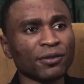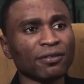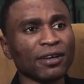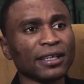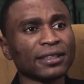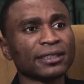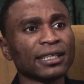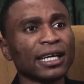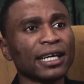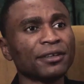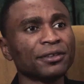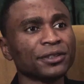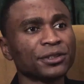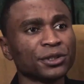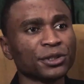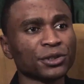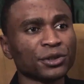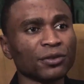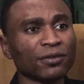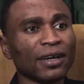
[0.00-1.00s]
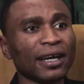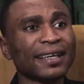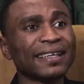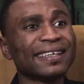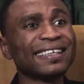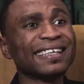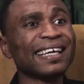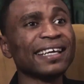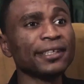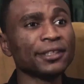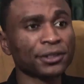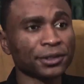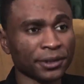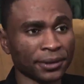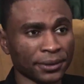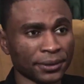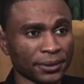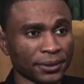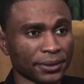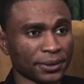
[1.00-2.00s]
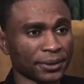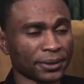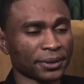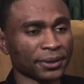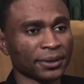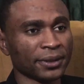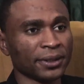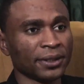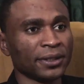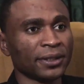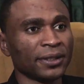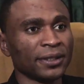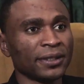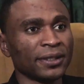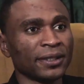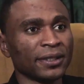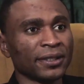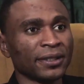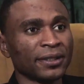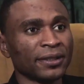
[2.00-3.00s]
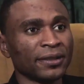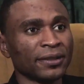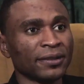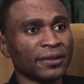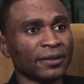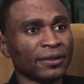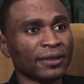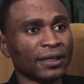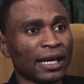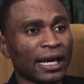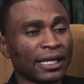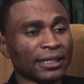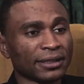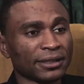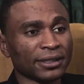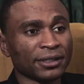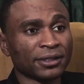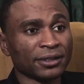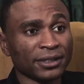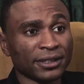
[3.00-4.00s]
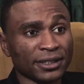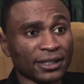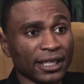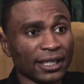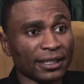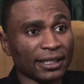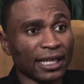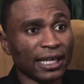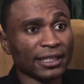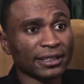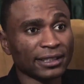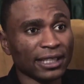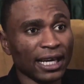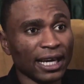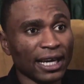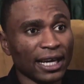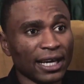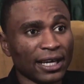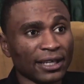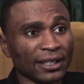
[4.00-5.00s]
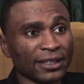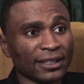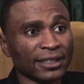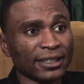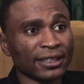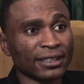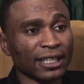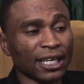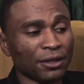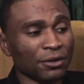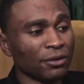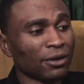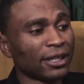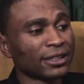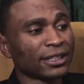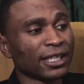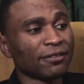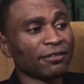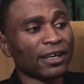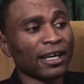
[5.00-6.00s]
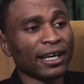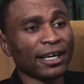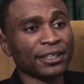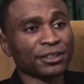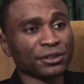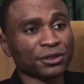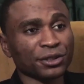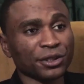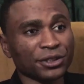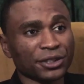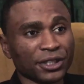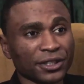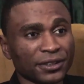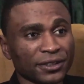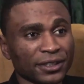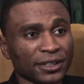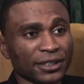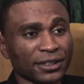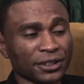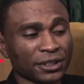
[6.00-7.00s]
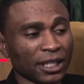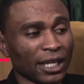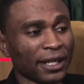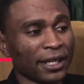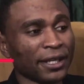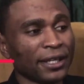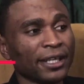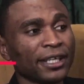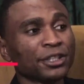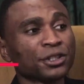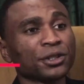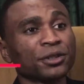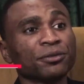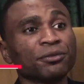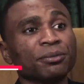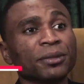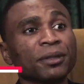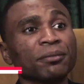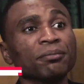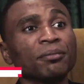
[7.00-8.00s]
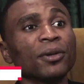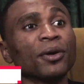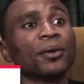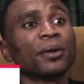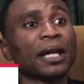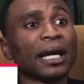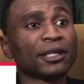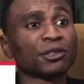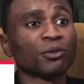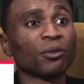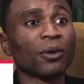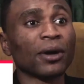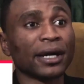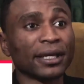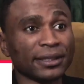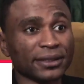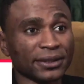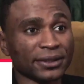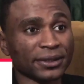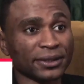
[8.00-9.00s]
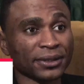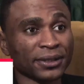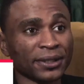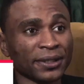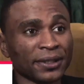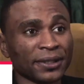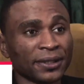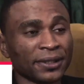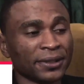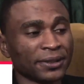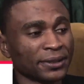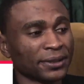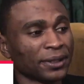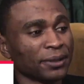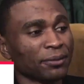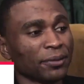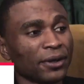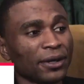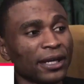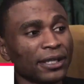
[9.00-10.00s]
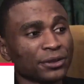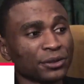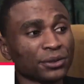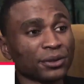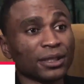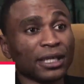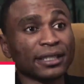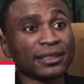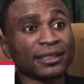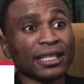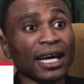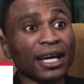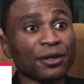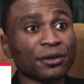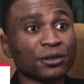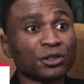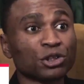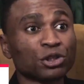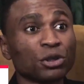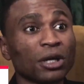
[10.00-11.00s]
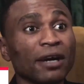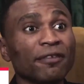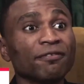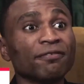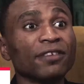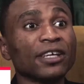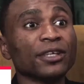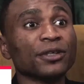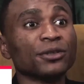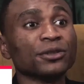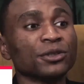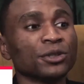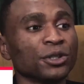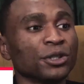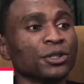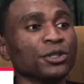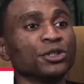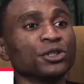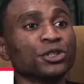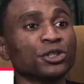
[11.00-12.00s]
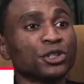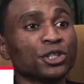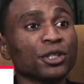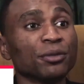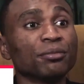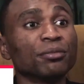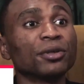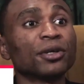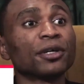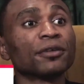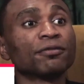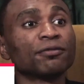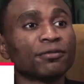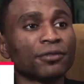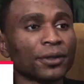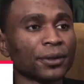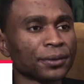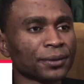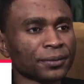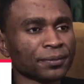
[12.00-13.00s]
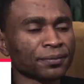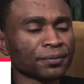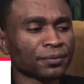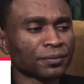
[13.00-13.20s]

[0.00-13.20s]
over territories, over nations. As it is said in Isaiah, that who has ever heard such a thing, shall a nation be born at once? Say, but as soon as Zion travailed, she brought forth.